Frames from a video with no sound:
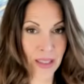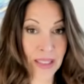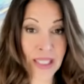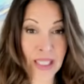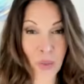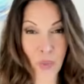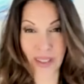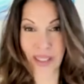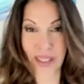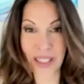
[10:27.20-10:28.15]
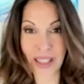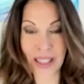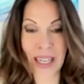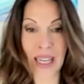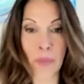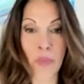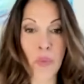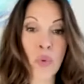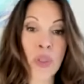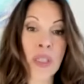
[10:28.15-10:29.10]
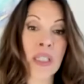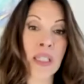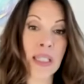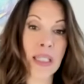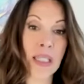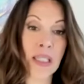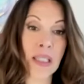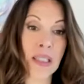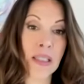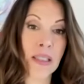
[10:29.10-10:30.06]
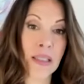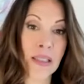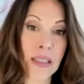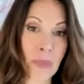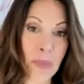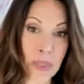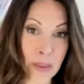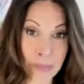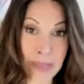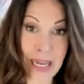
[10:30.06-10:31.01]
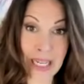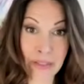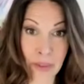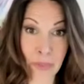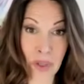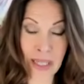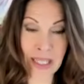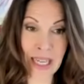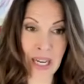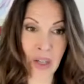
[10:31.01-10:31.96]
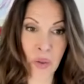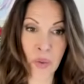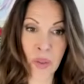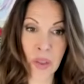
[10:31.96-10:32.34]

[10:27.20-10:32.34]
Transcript: This is one thing that I'm really stepping back from right now,